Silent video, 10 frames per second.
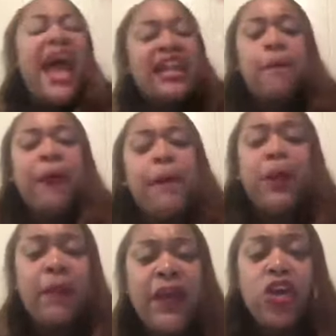and the people
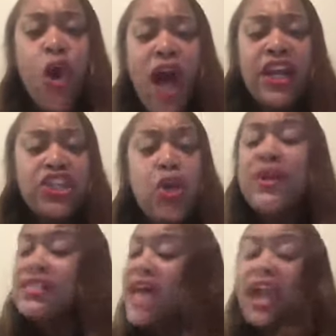will be calling you
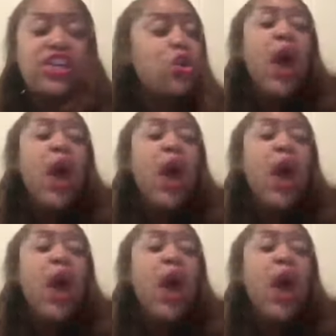and telling you,